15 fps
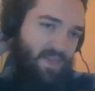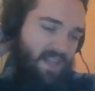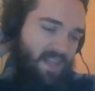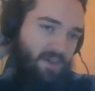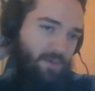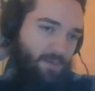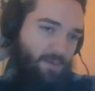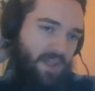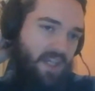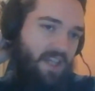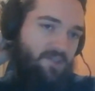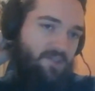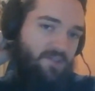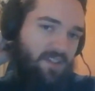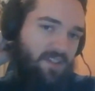It will be
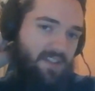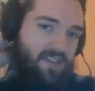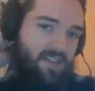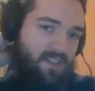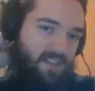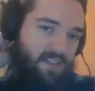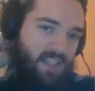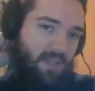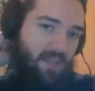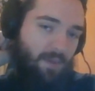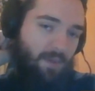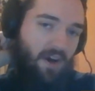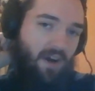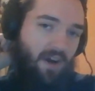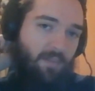interesting to see,
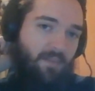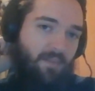but